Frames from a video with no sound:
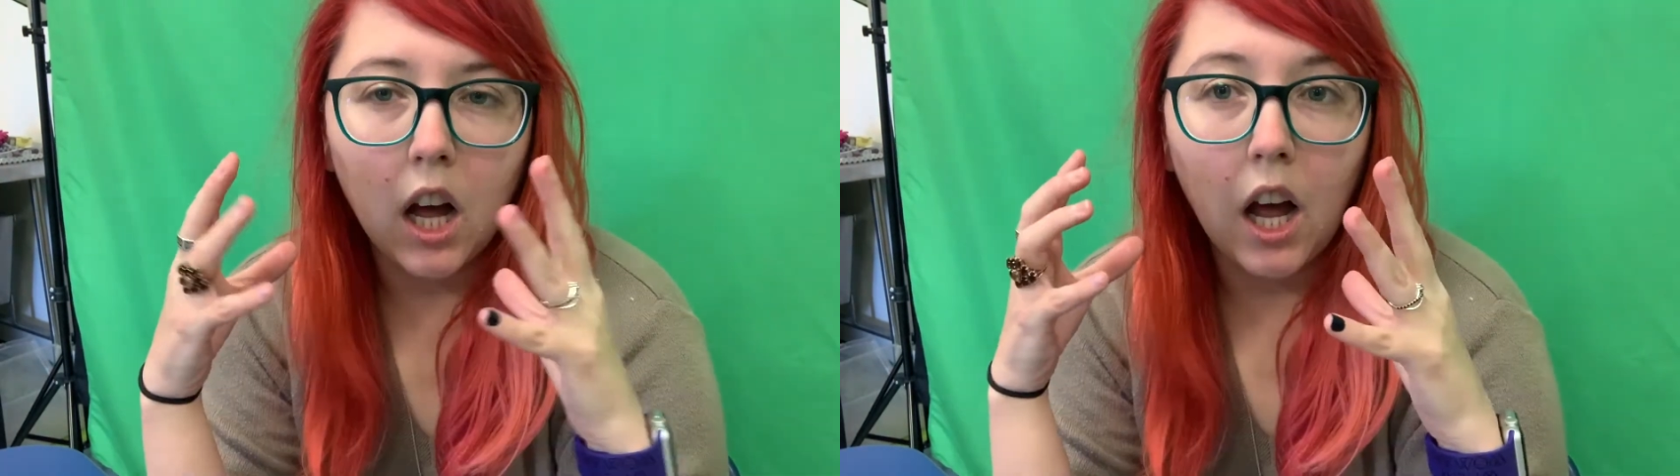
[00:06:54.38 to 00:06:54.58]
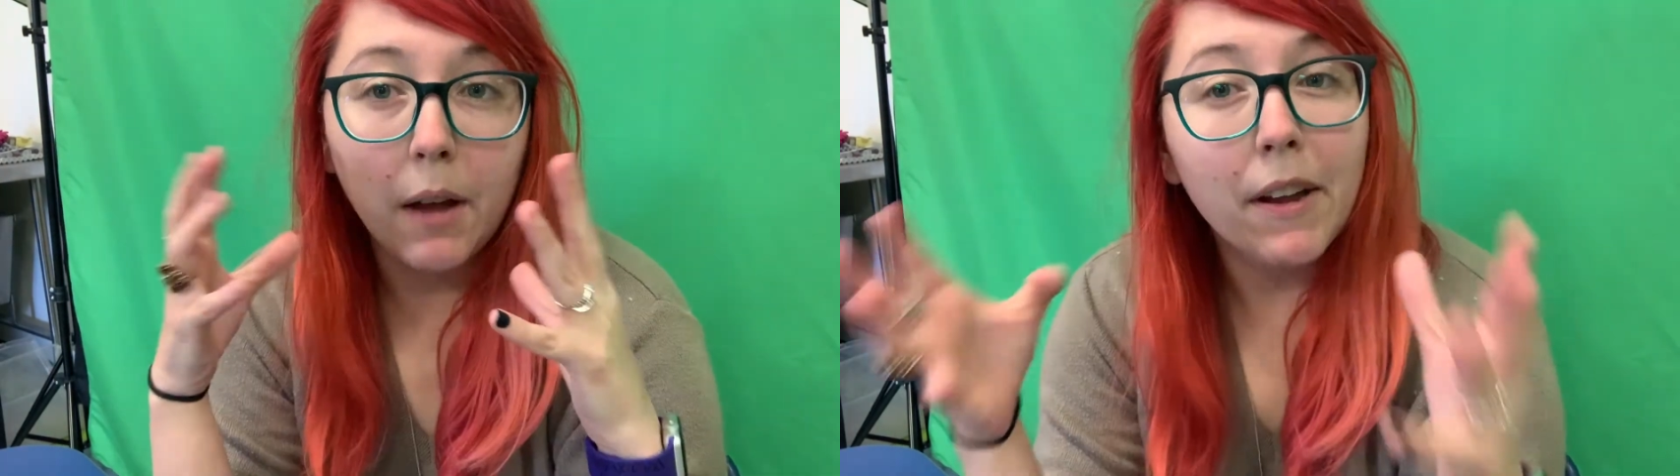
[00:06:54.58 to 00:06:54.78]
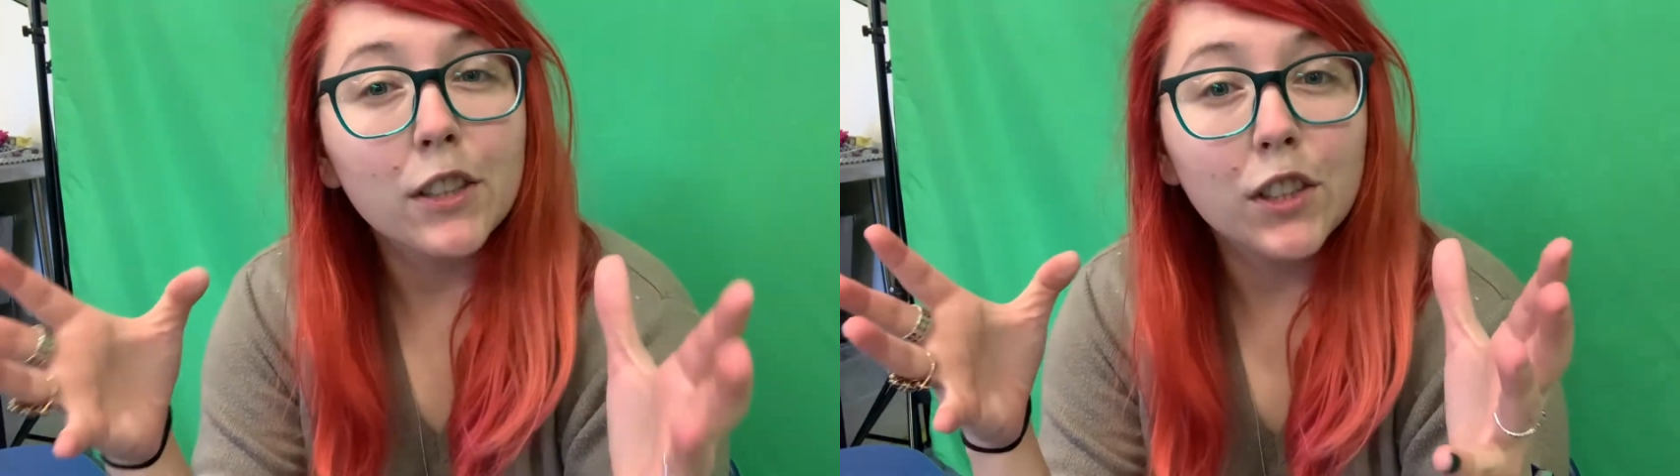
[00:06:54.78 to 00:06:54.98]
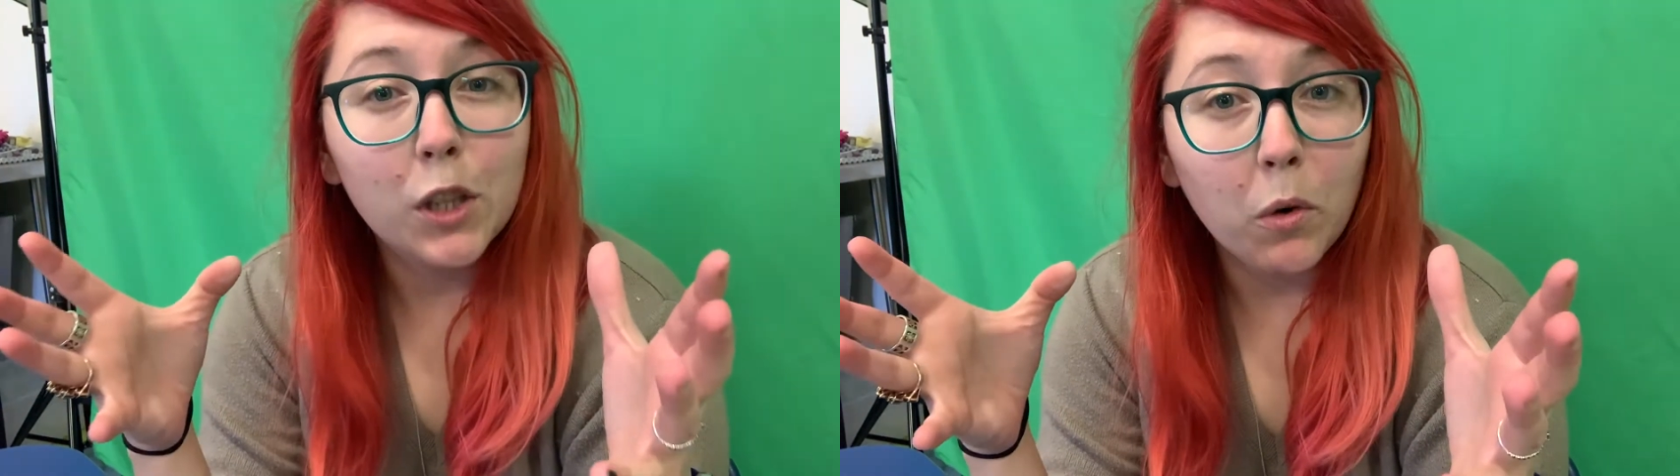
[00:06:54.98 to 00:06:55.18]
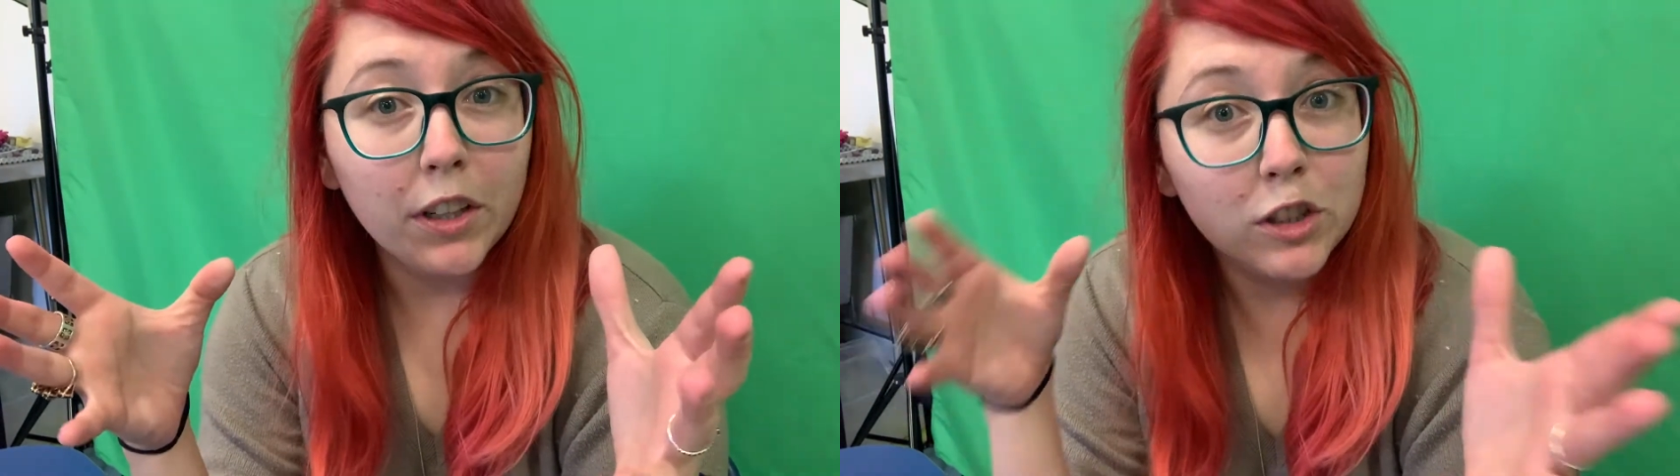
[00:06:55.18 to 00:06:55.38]
I'm actually
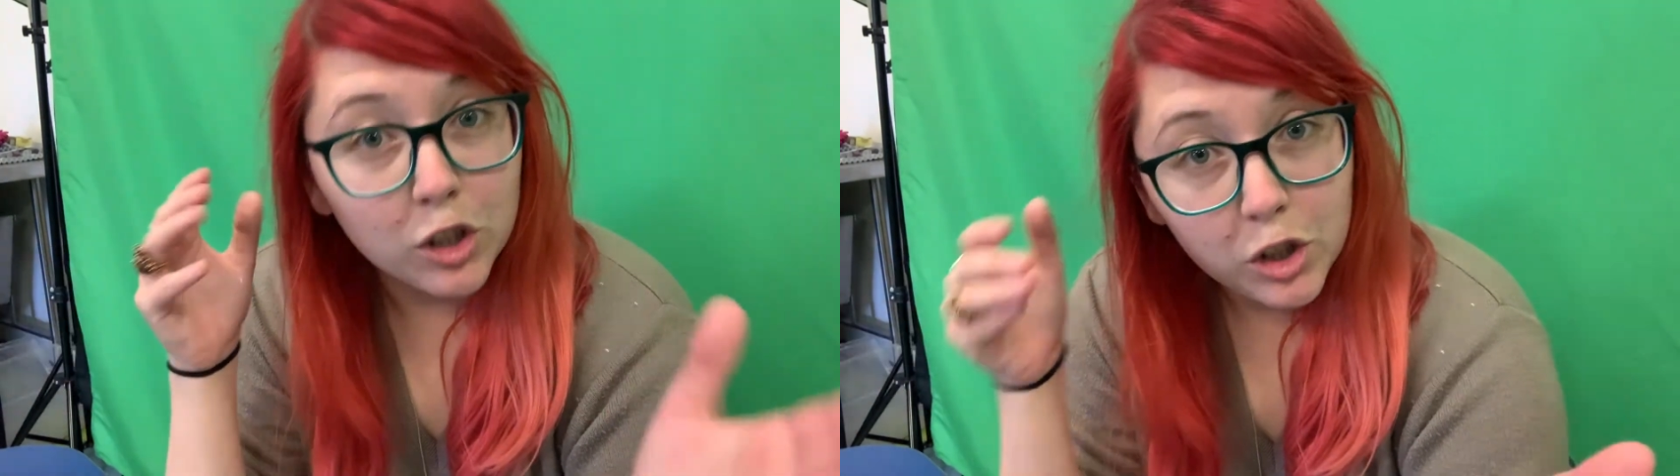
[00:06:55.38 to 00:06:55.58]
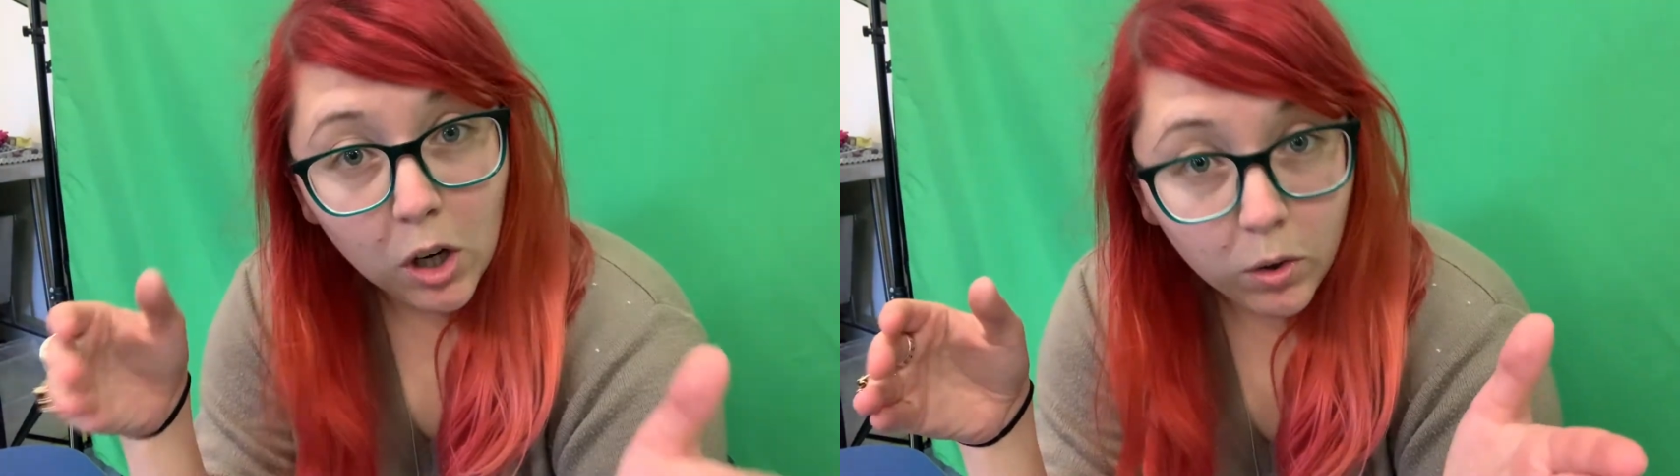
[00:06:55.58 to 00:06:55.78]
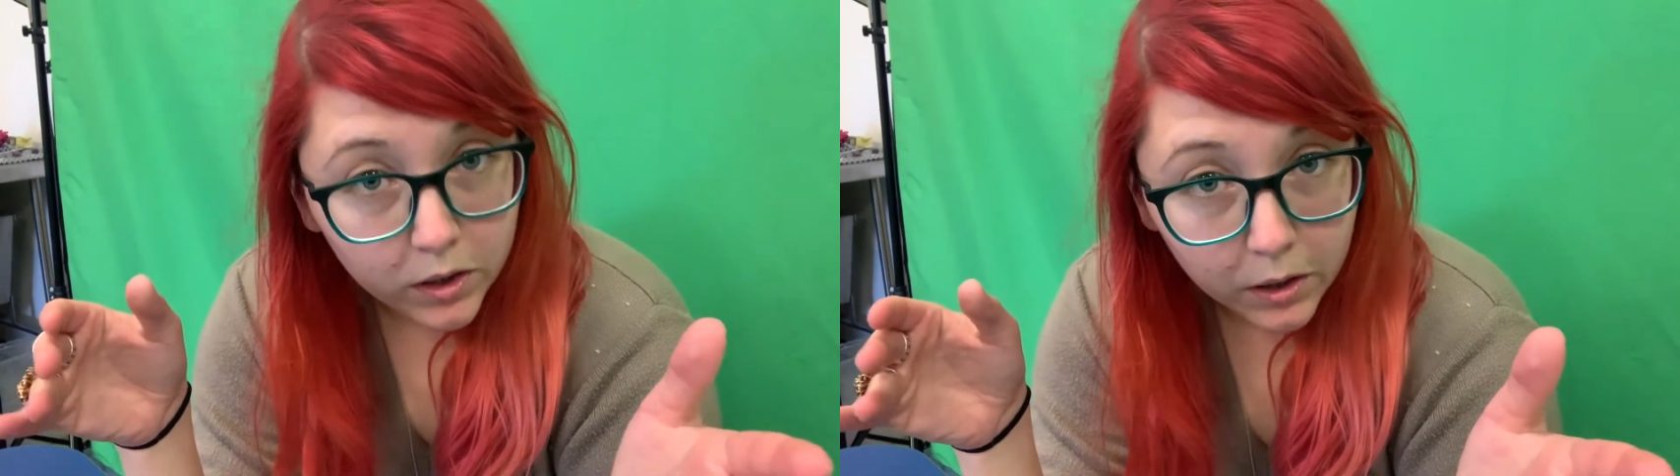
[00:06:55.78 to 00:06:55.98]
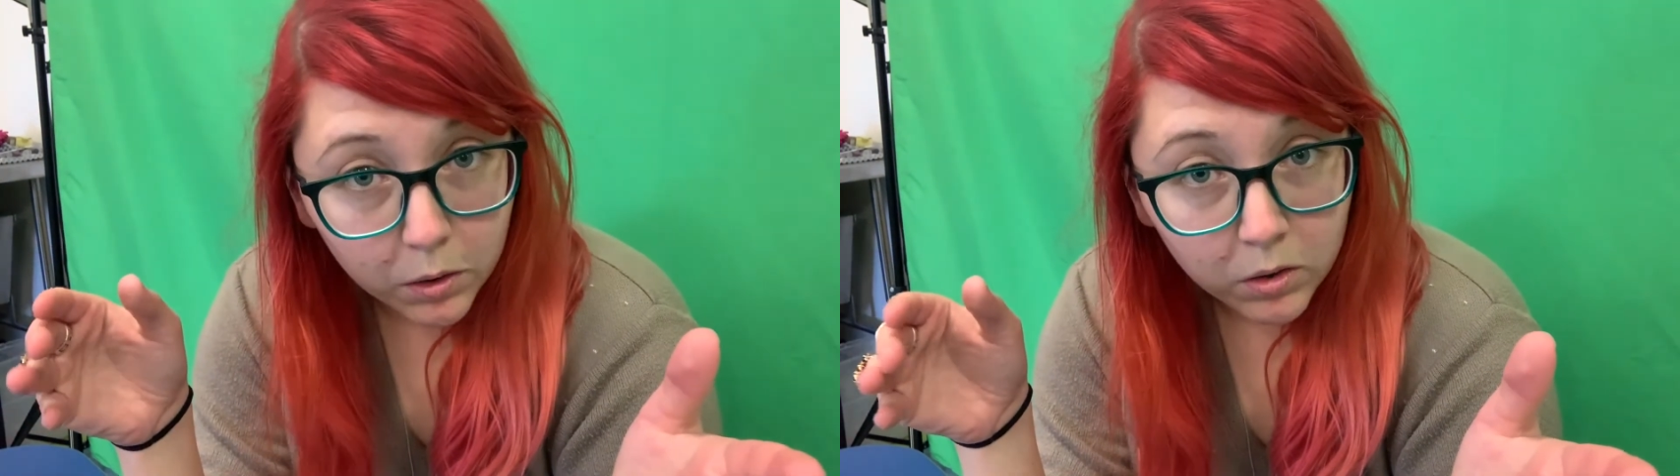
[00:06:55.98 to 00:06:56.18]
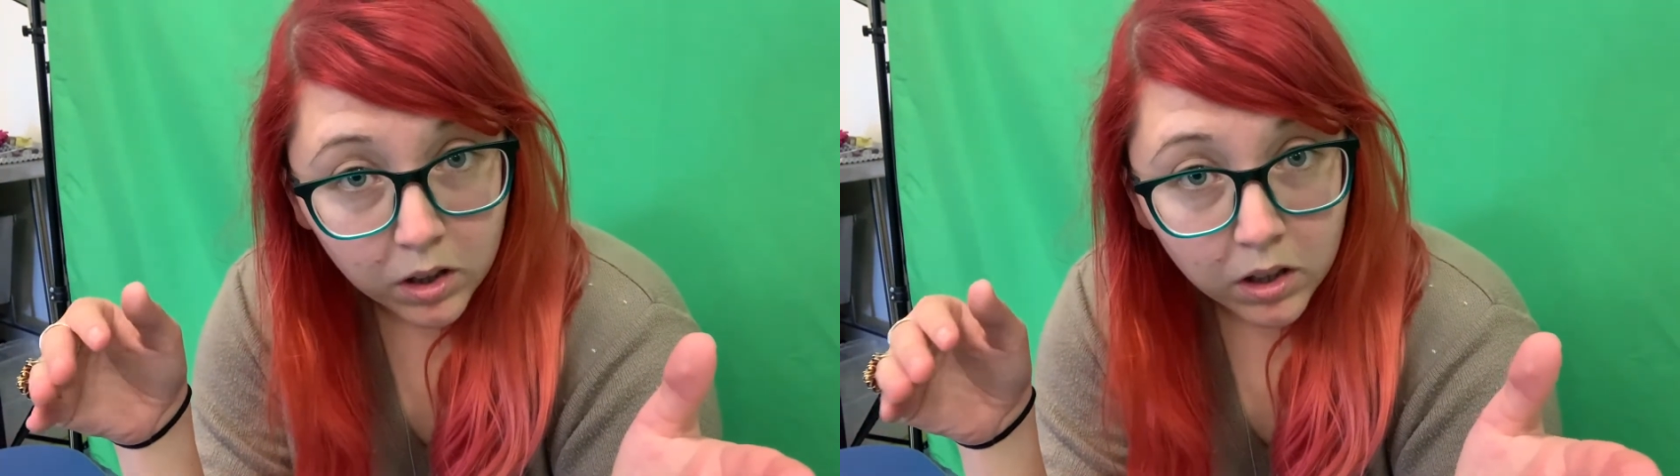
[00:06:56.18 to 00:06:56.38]
going to show
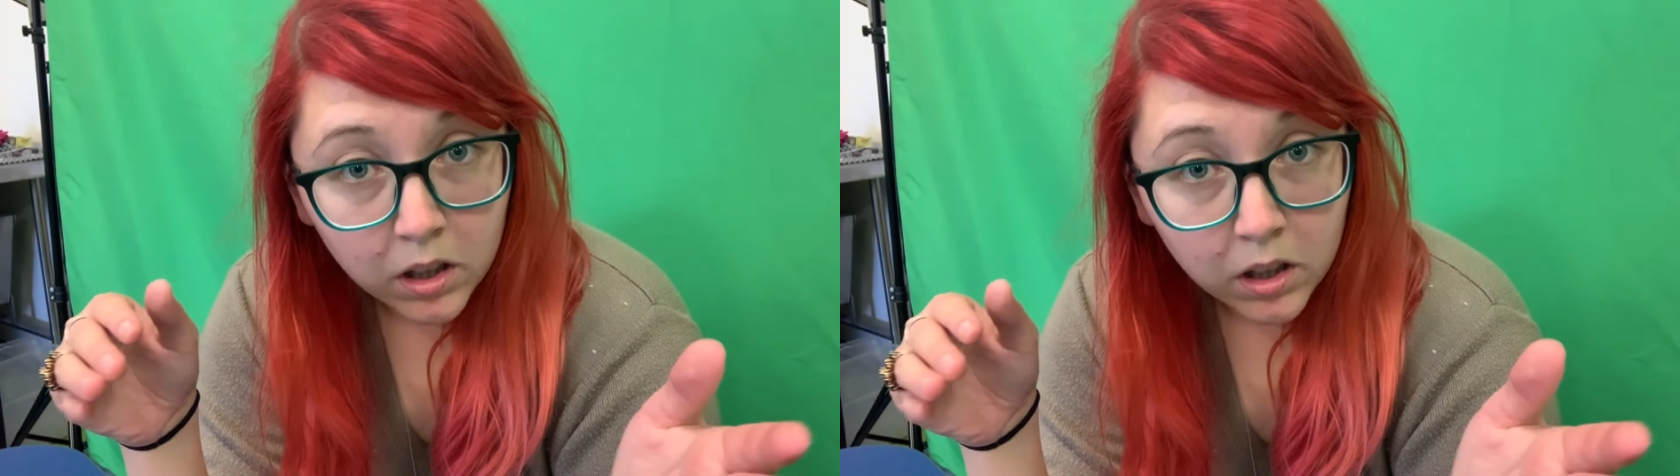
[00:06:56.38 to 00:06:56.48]
you